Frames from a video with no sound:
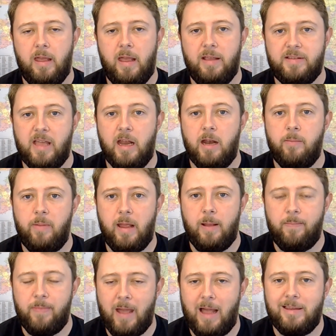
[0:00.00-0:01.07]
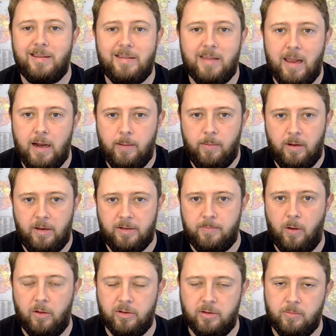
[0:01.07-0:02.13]
is going to be as saleable as
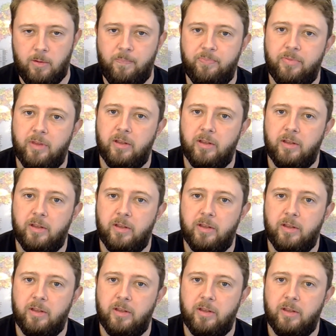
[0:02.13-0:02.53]
possible.